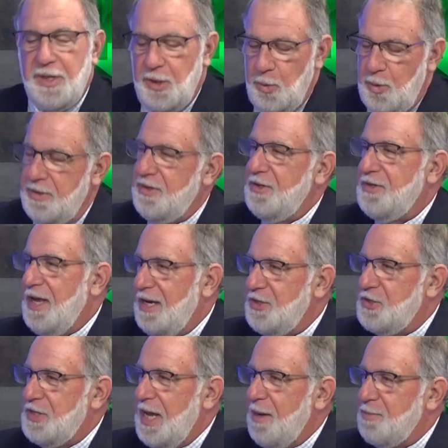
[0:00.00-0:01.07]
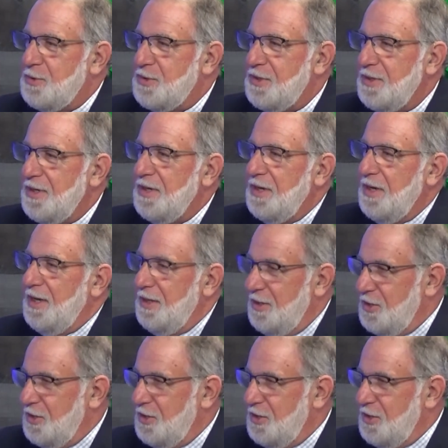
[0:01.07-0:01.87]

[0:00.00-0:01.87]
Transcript: with the 10 steps in the